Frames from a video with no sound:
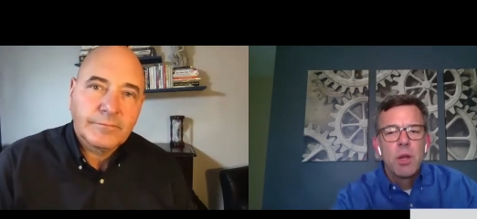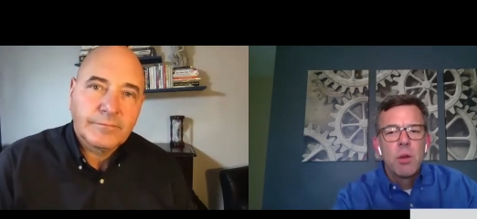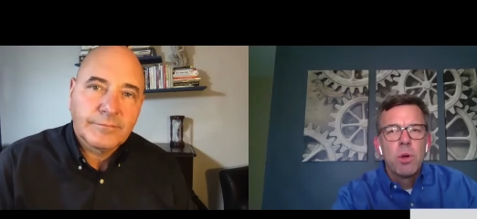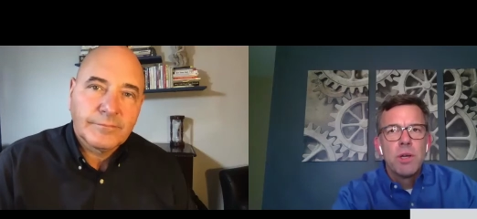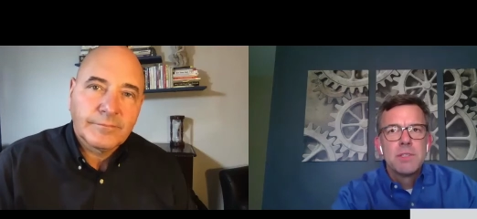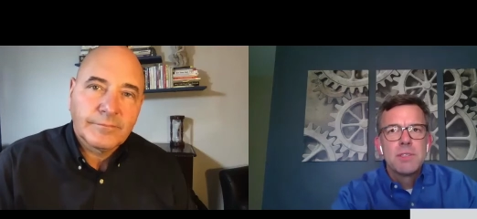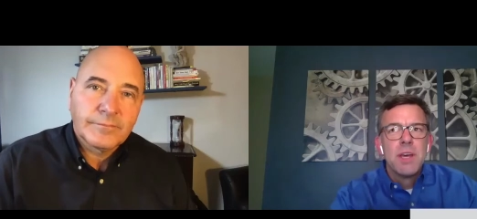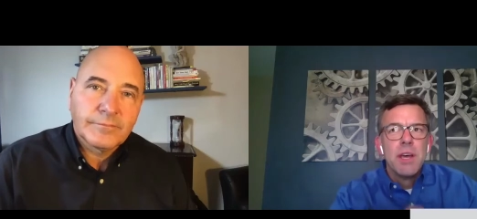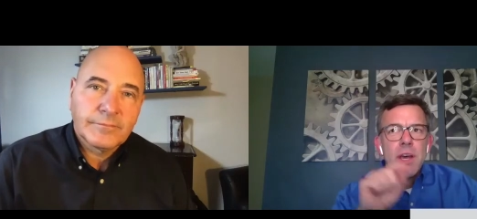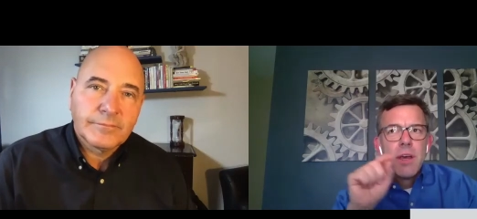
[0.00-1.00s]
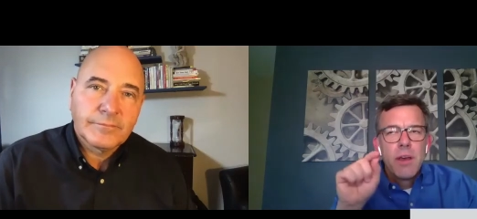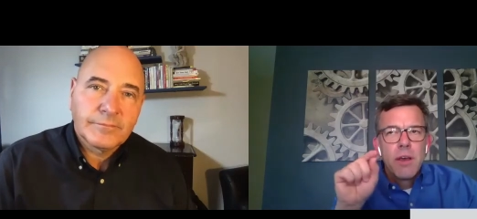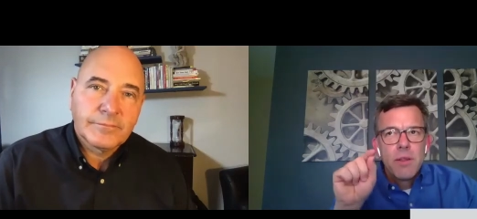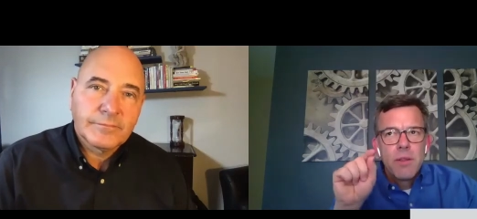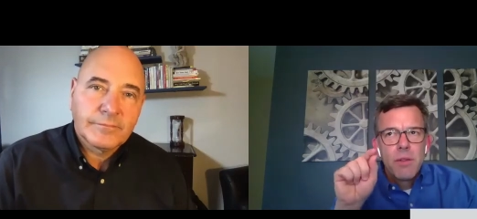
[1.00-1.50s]
Speaker 1: was
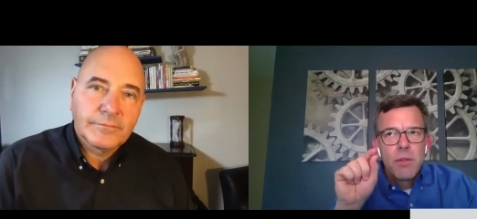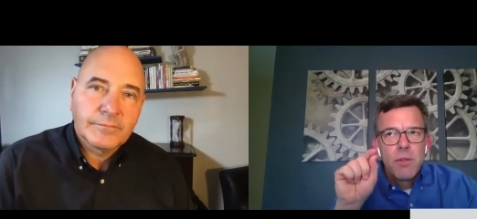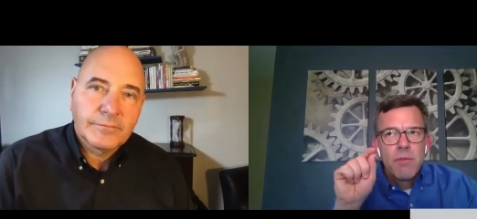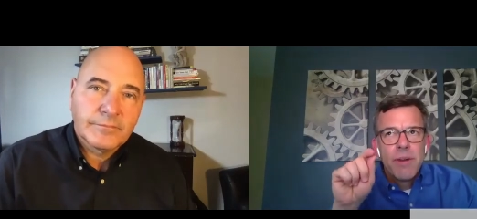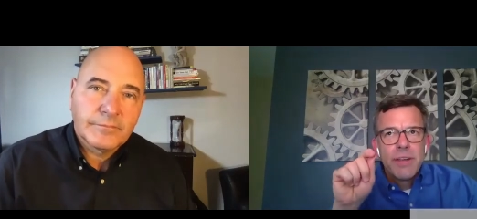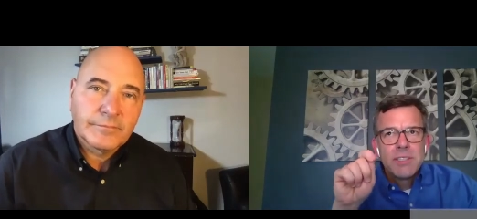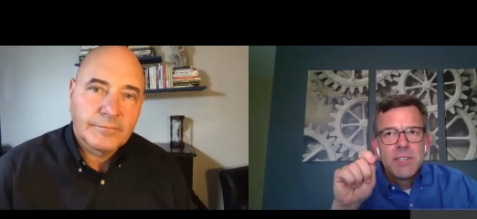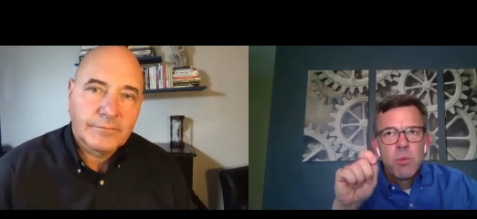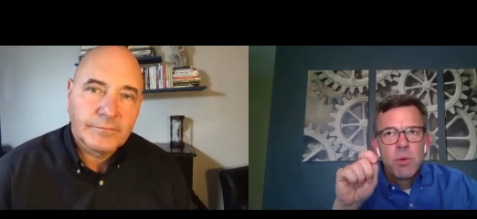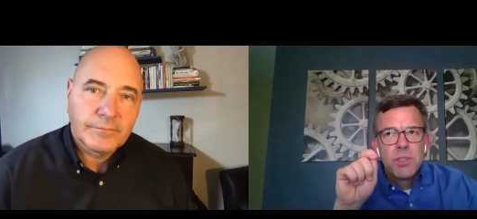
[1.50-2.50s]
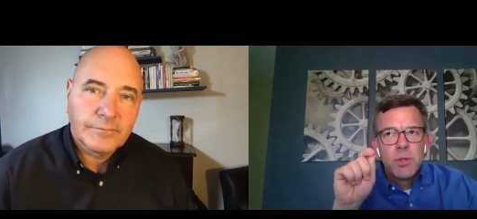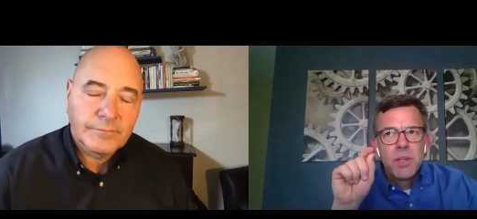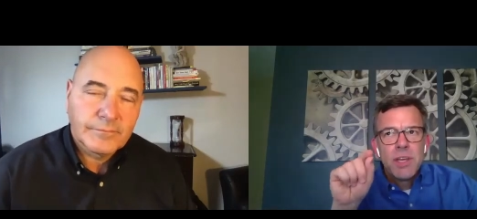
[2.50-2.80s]
uh, advice that was, you know,